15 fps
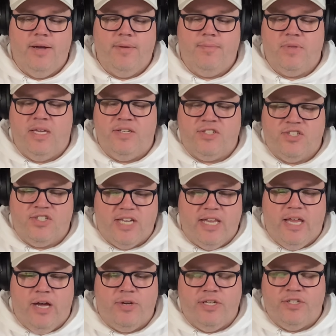He's a
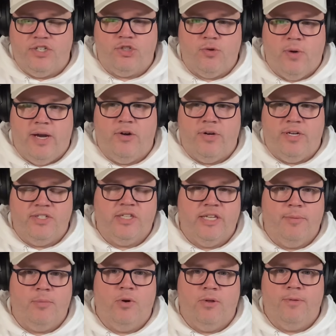sellout. He's a traitor. He's a
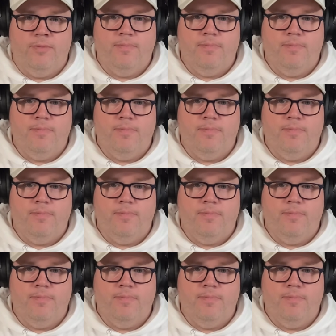liberal.